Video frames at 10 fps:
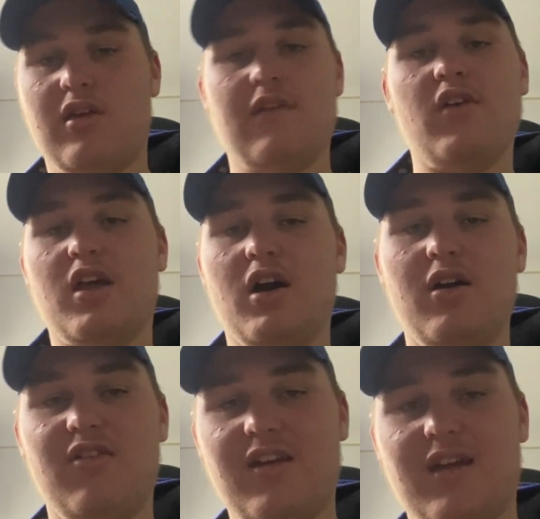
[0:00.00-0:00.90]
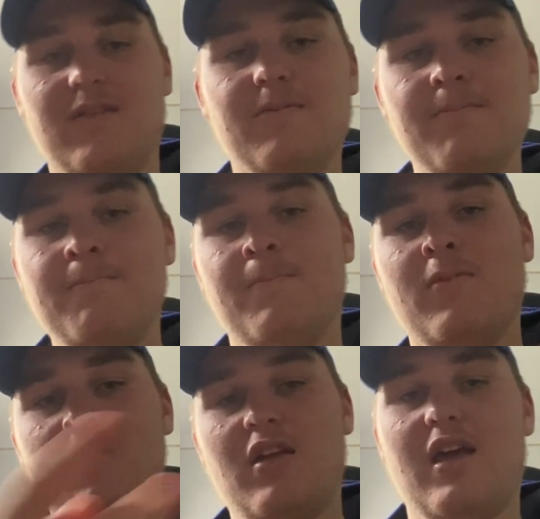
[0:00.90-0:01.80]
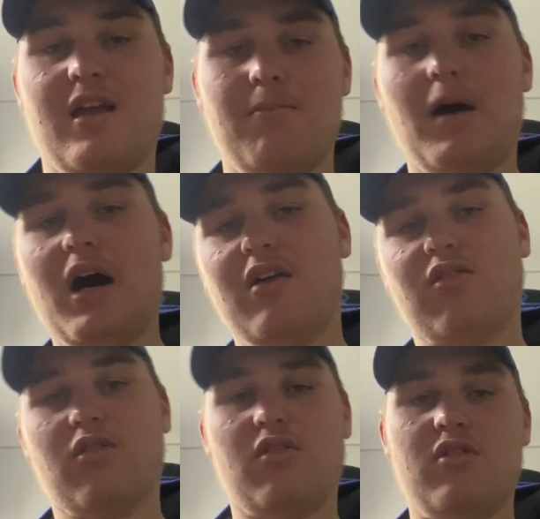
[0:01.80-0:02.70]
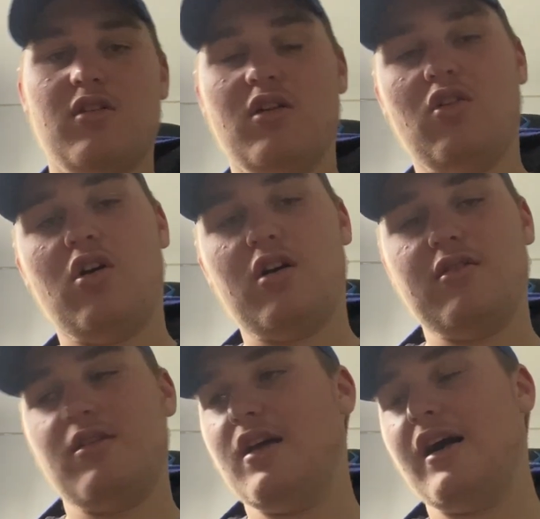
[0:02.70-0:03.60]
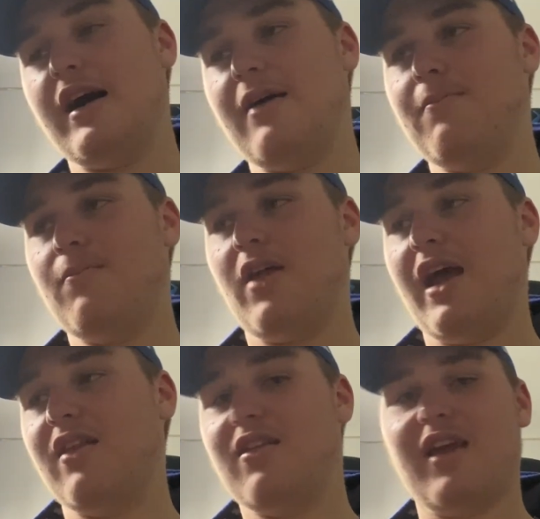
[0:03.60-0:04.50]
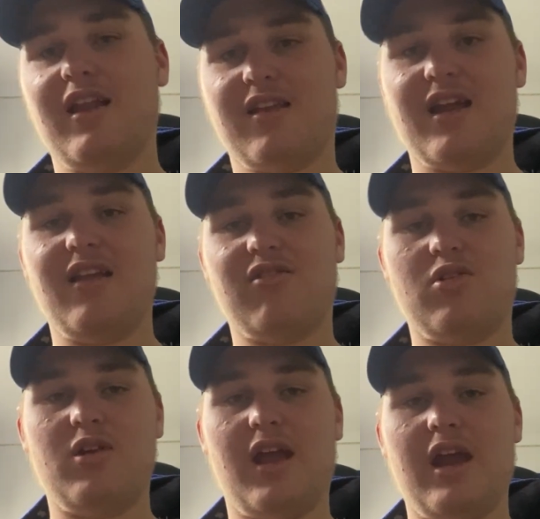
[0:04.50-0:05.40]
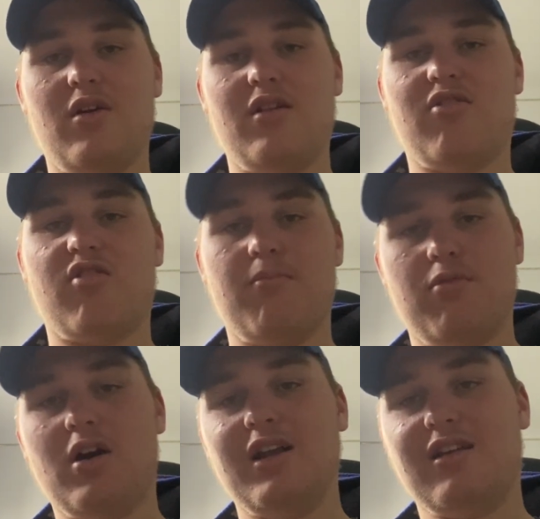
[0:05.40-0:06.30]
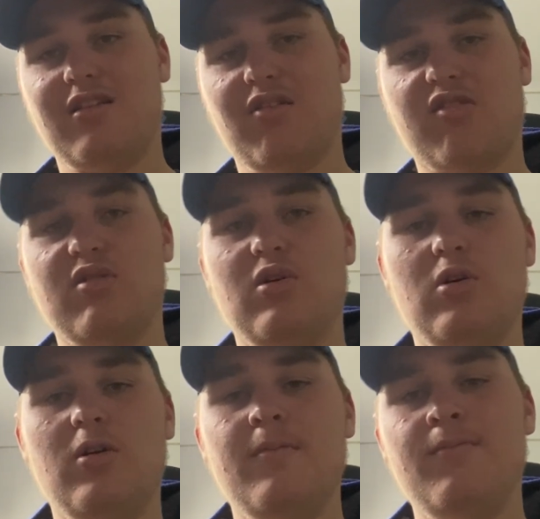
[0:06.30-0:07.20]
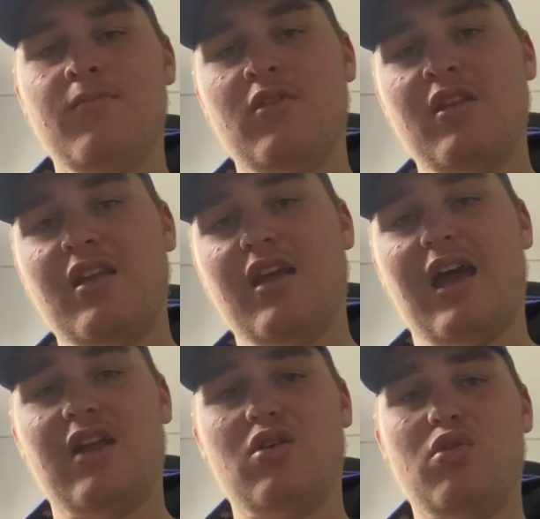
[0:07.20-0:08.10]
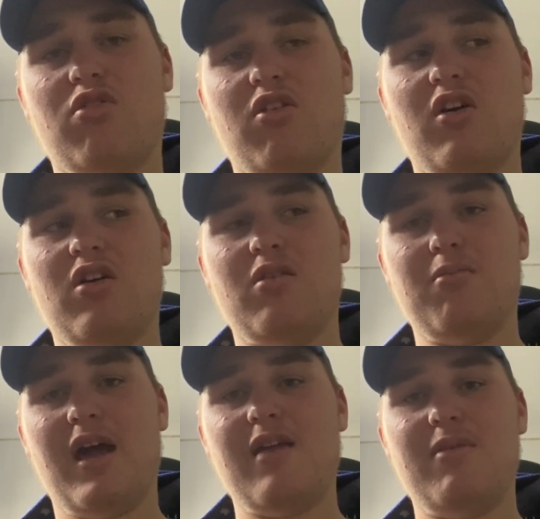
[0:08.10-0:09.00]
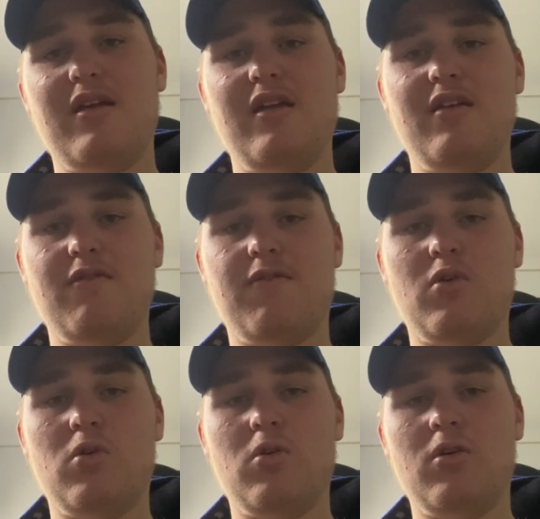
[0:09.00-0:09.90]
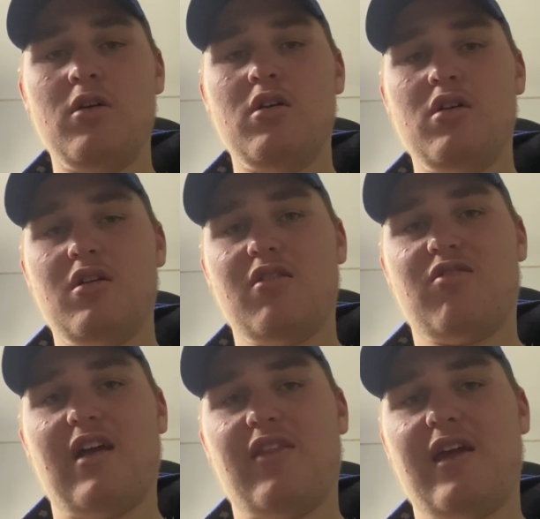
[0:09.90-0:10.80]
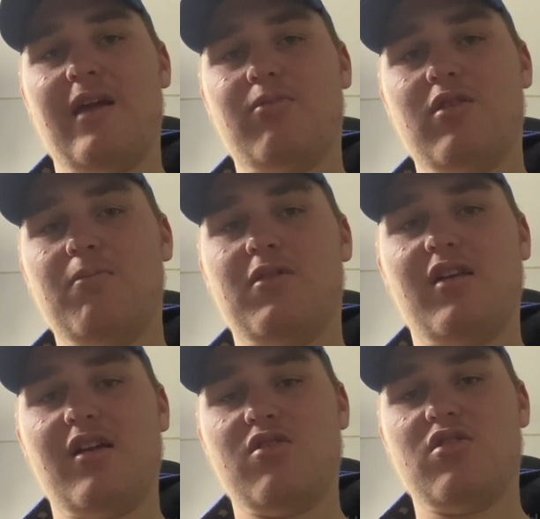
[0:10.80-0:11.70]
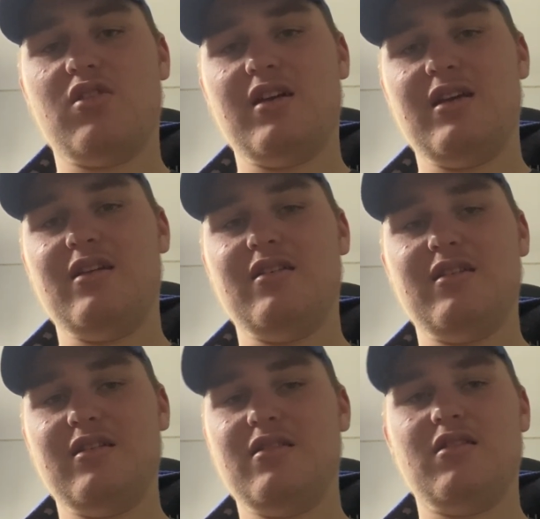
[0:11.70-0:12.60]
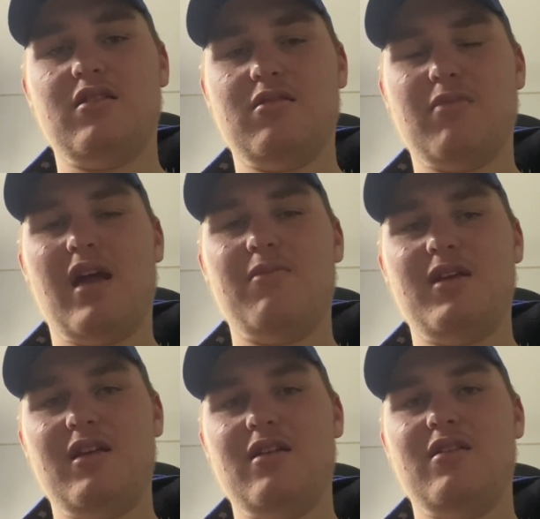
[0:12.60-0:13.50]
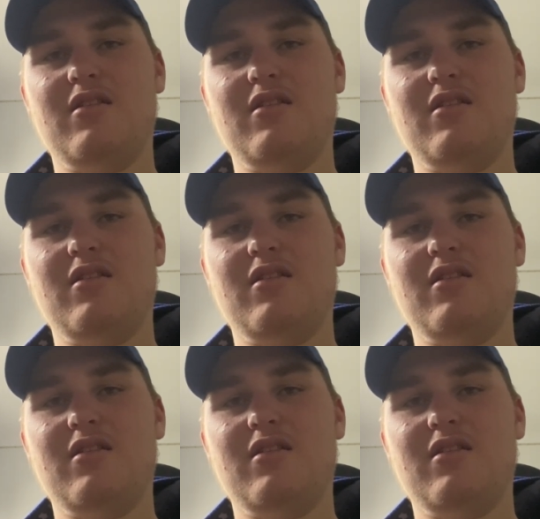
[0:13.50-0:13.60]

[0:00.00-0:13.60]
and goes. He can pass a lot and get into good areas so Brighton can score. And also maybe for Southampton potentially, maybe